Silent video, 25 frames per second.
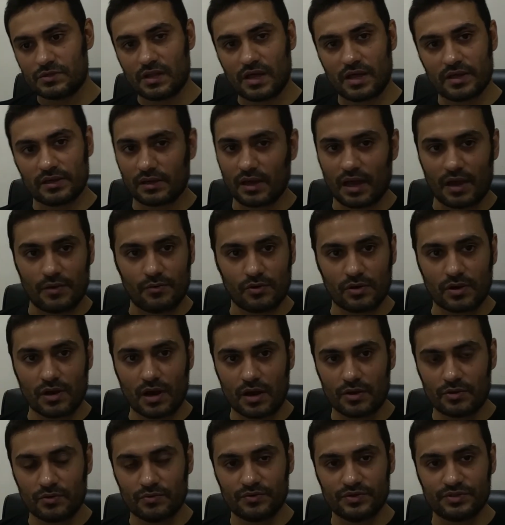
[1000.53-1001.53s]
like
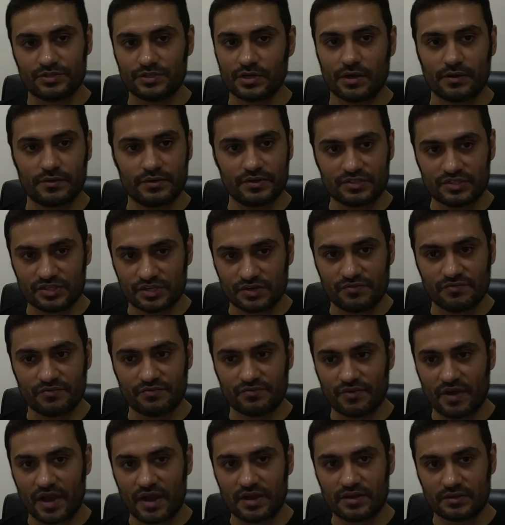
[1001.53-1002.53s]
avocado, which are rich in
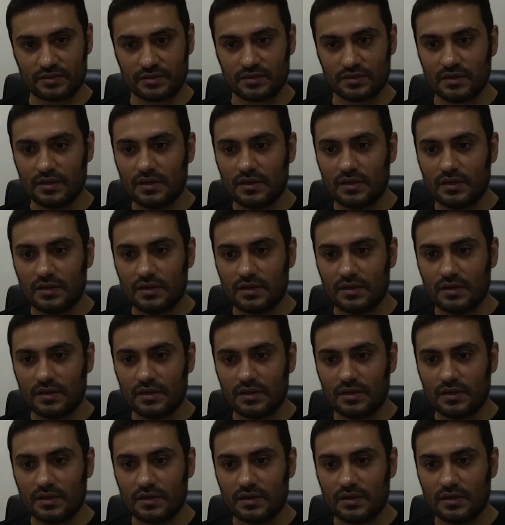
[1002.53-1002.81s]
fat.